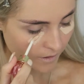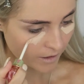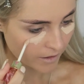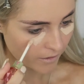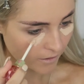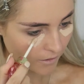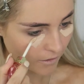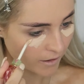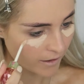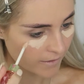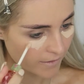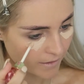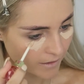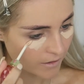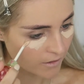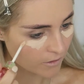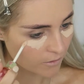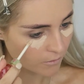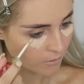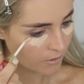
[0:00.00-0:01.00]
don't know, I
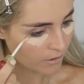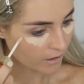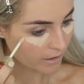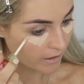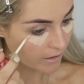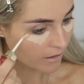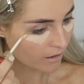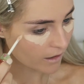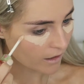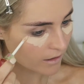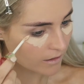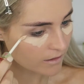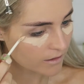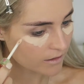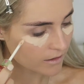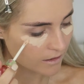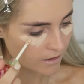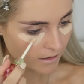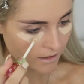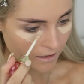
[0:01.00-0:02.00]
think it's really
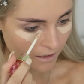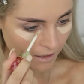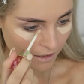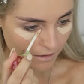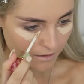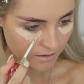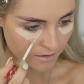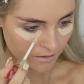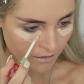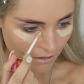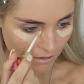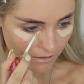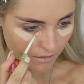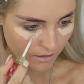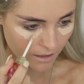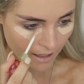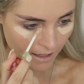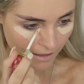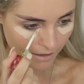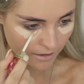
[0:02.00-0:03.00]
nice. It's
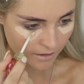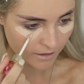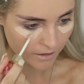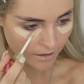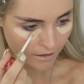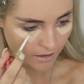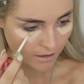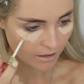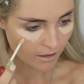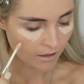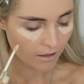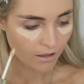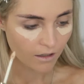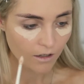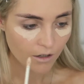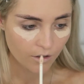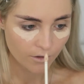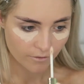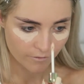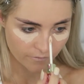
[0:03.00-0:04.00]
not like
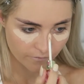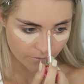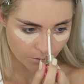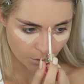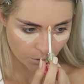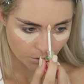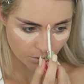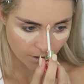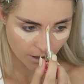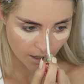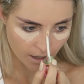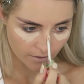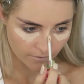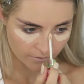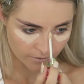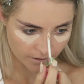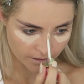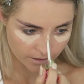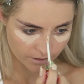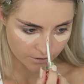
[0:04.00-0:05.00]
full
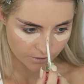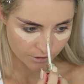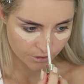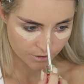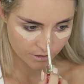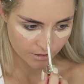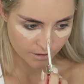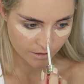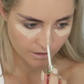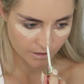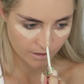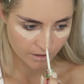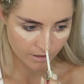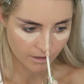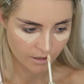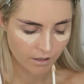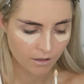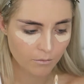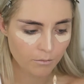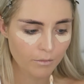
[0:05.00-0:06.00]
coverage,
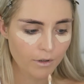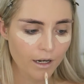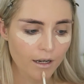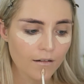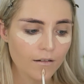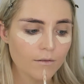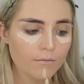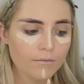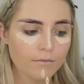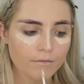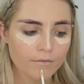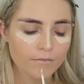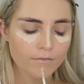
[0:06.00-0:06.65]
but